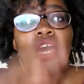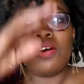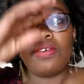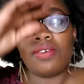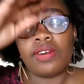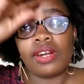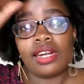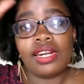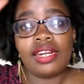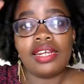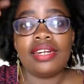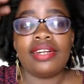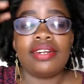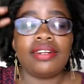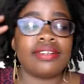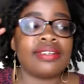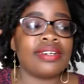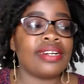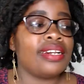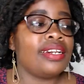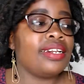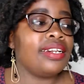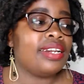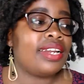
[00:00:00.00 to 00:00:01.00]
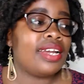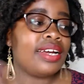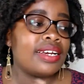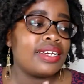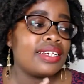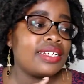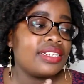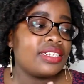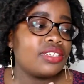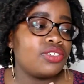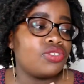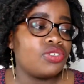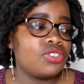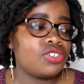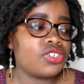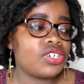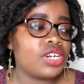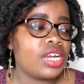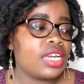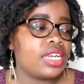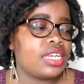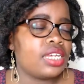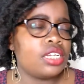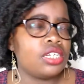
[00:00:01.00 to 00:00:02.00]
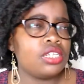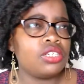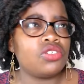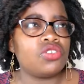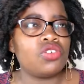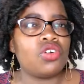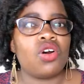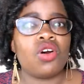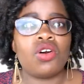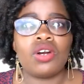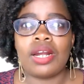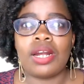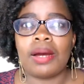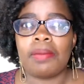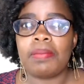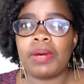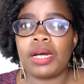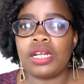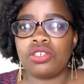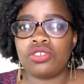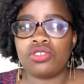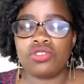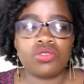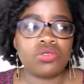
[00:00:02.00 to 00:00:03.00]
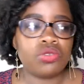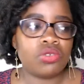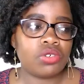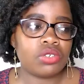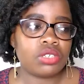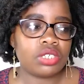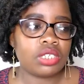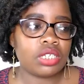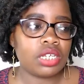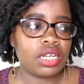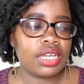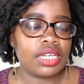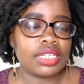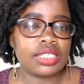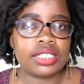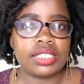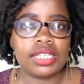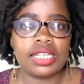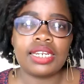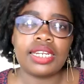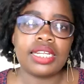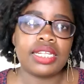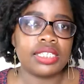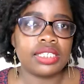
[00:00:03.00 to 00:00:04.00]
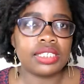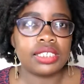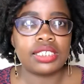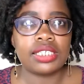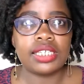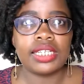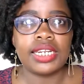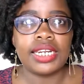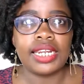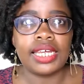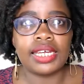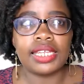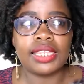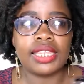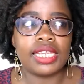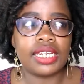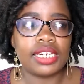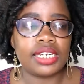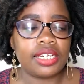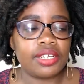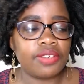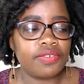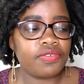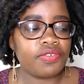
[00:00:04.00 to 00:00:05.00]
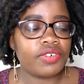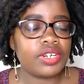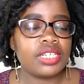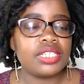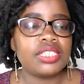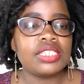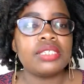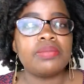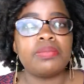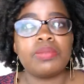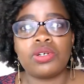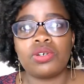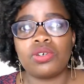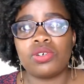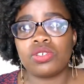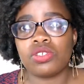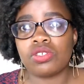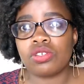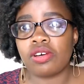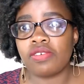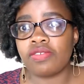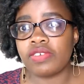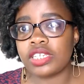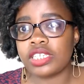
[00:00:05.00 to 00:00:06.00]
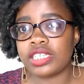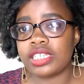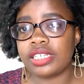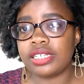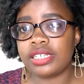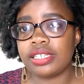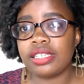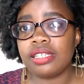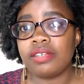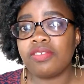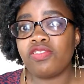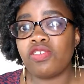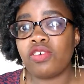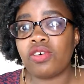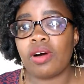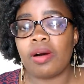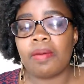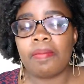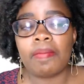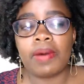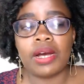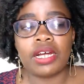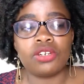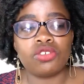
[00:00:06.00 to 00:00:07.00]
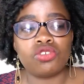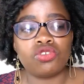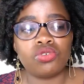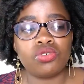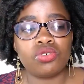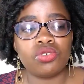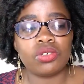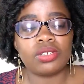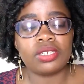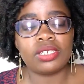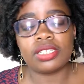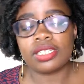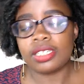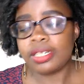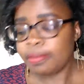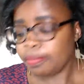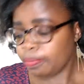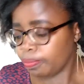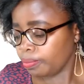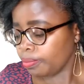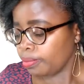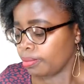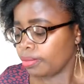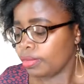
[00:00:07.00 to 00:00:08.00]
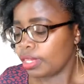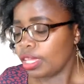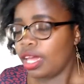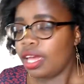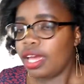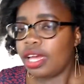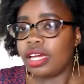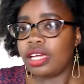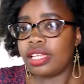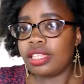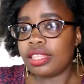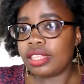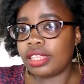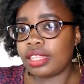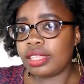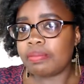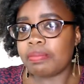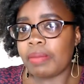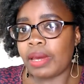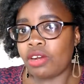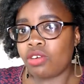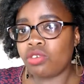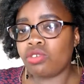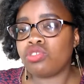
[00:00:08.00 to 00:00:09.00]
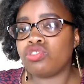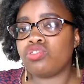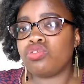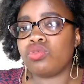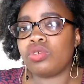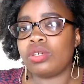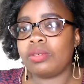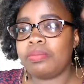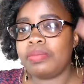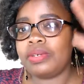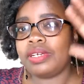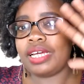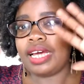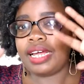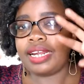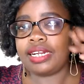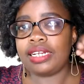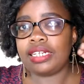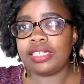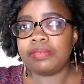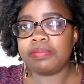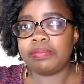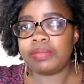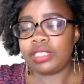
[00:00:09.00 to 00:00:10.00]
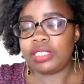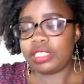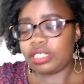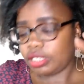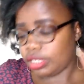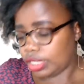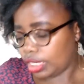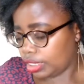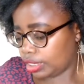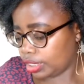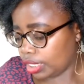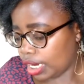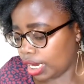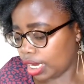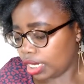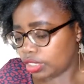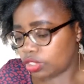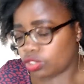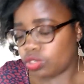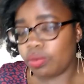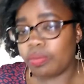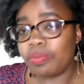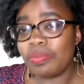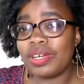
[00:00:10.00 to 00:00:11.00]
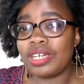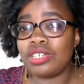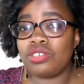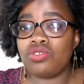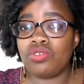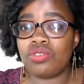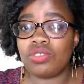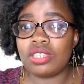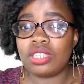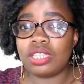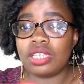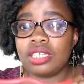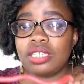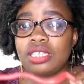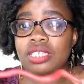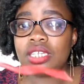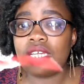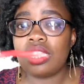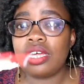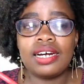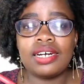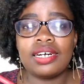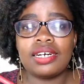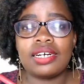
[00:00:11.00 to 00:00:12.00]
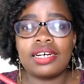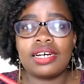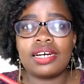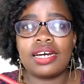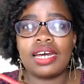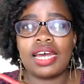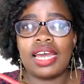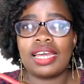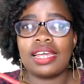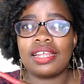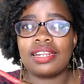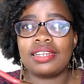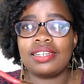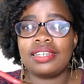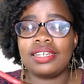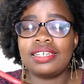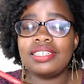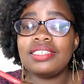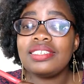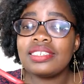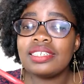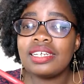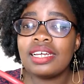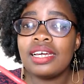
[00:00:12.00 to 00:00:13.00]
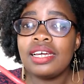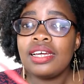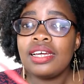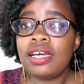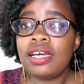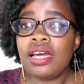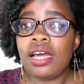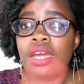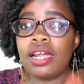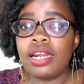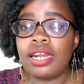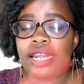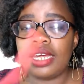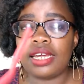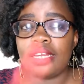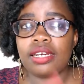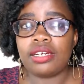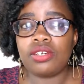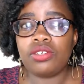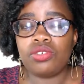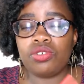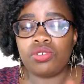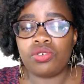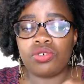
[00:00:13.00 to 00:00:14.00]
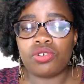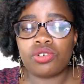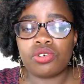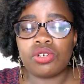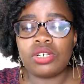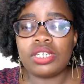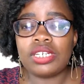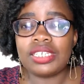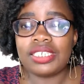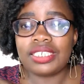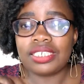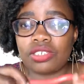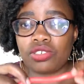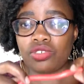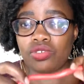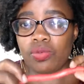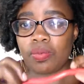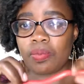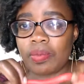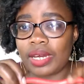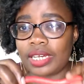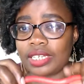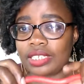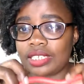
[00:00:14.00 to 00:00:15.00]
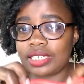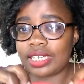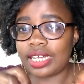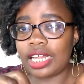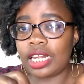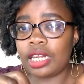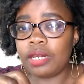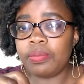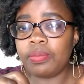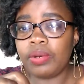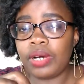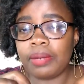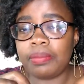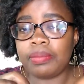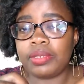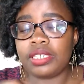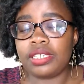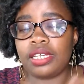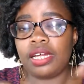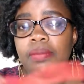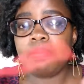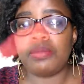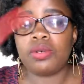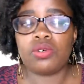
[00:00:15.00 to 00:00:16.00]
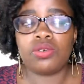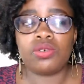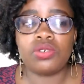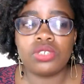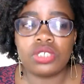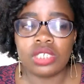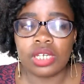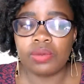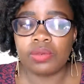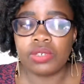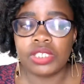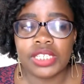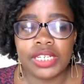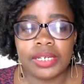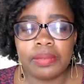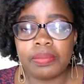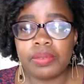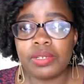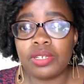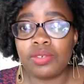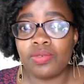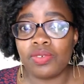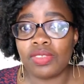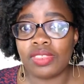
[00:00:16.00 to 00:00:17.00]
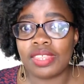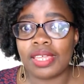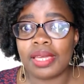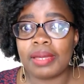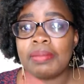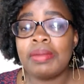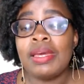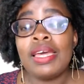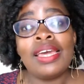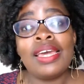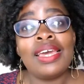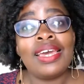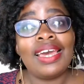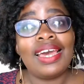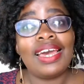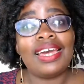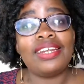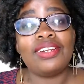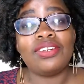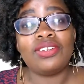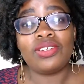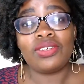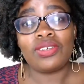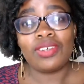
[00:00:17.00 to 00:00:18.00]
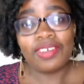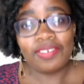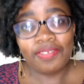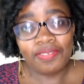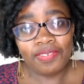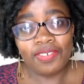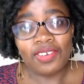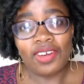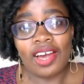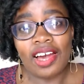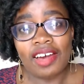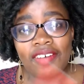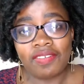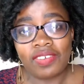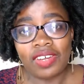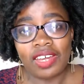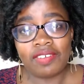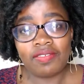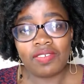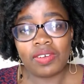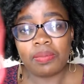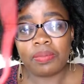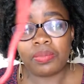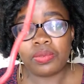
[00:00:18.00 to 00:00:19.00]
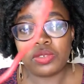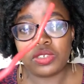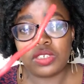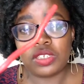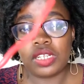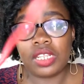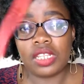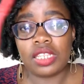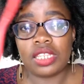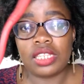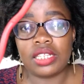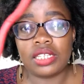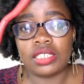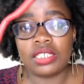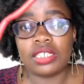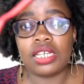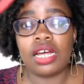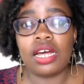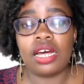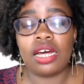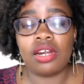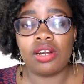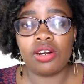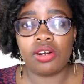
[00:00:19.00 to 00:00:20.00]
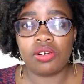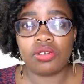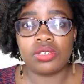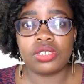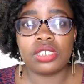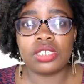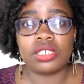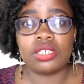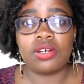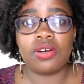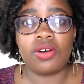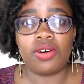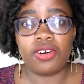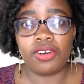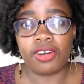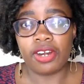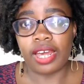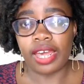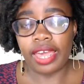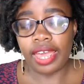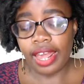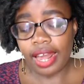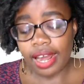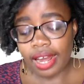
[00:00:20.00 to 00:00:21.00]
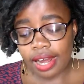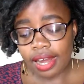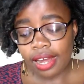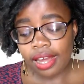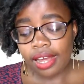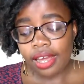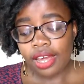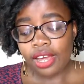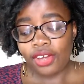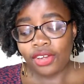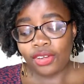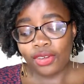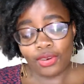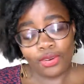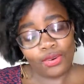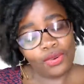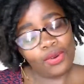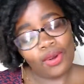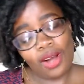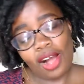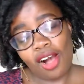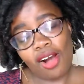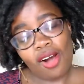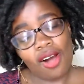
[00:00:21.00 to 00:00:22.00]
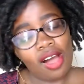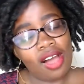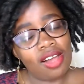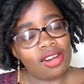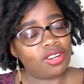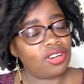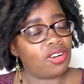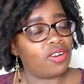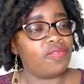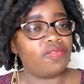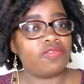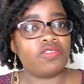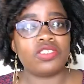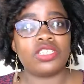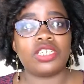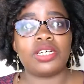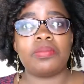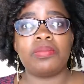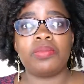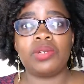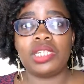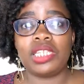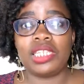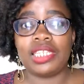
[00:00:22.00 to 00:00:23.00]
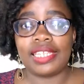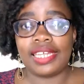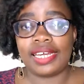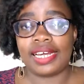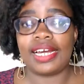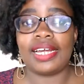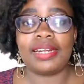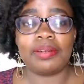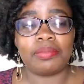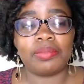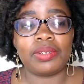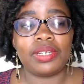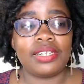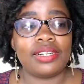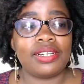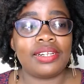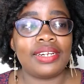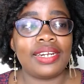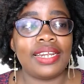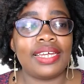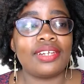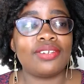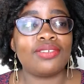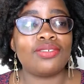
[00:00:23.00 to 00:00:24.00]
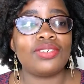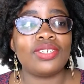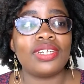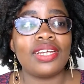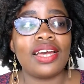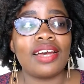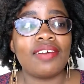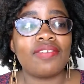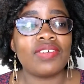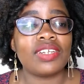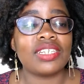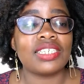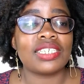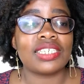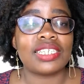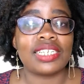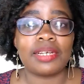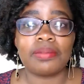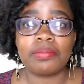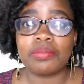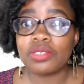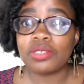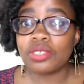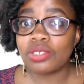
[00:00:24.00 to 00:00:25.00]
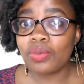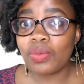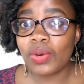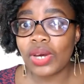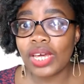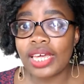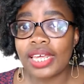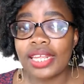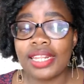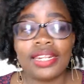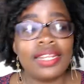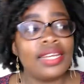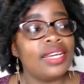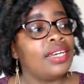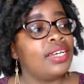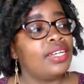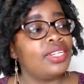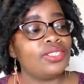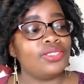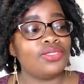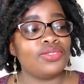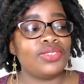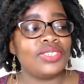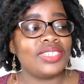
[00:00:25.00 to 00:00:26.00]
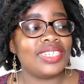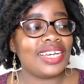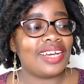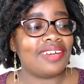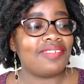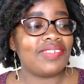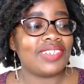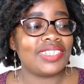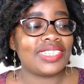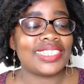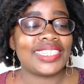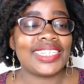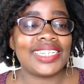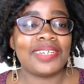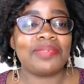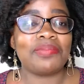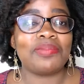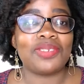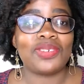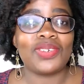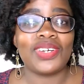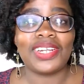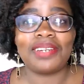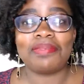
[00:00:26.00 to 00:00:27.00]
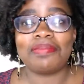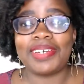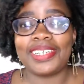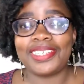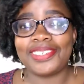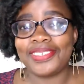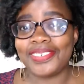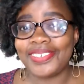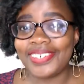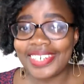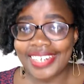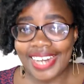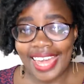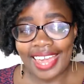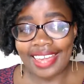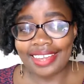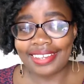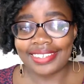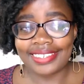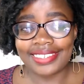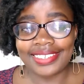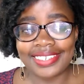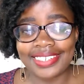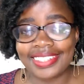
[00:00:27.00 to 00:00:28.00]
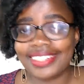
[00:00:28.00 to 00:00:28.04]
really really like to try it on a bantu knot hairstyle and see, like, the difference, because obviously for bantu knots my roots will be a little bit tighter as compared to this. I didn't, like, roll it to my scalp kabisa, because I was sleeping with them. And if you have ever put these rolls on your hair, you know how uncomfortable they can be. Like, today I haven't slept well. But tonight